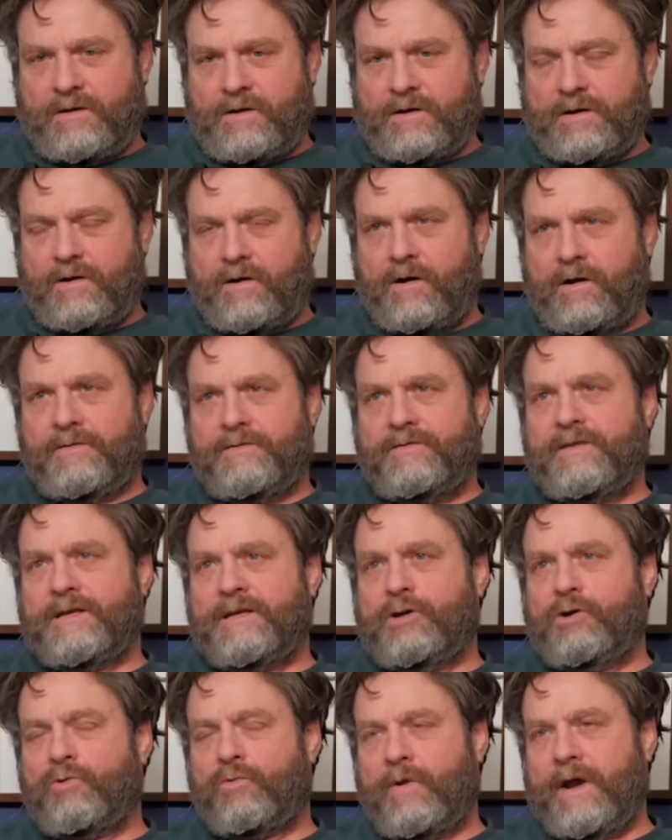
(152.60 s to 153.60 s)
song called
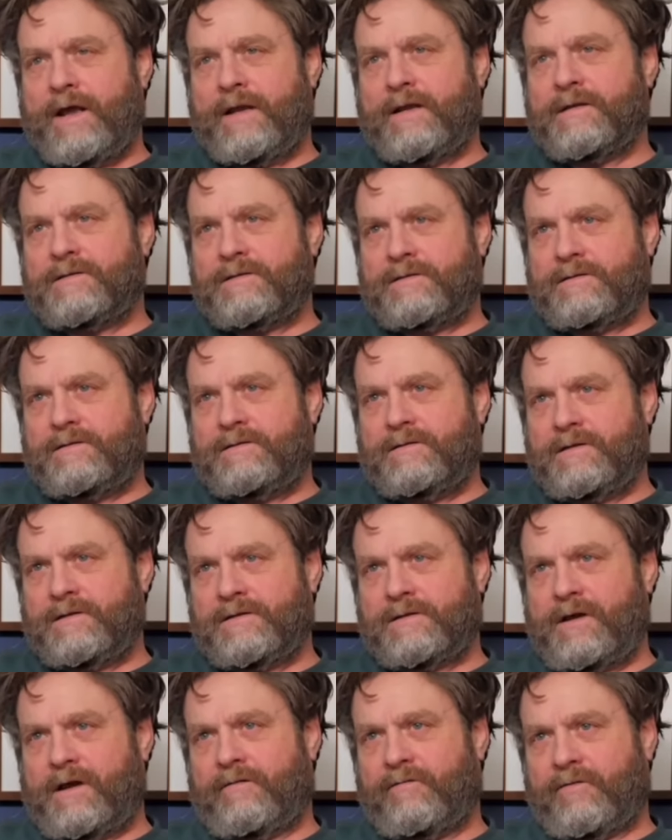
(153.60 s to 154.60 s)
The Greatest
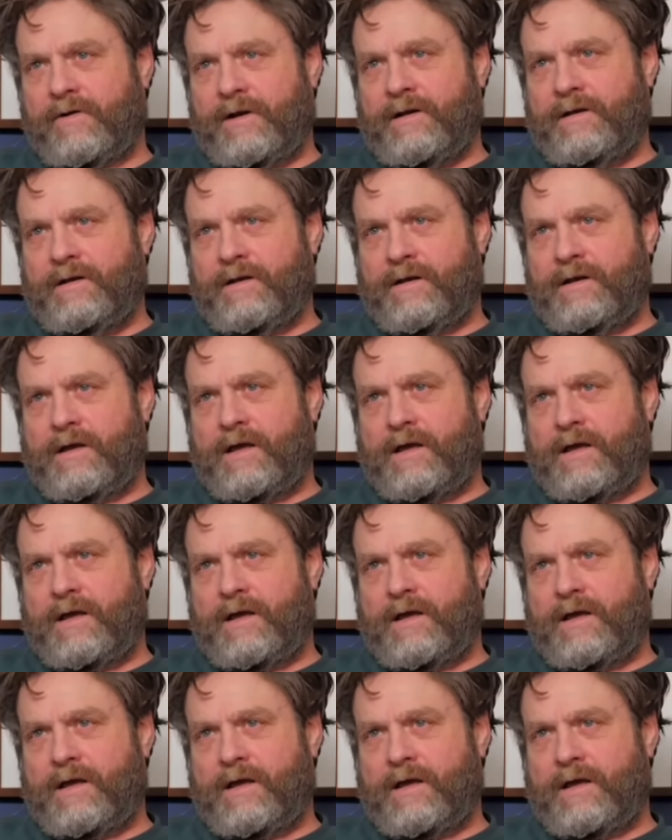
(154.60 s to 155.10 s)
Discovery,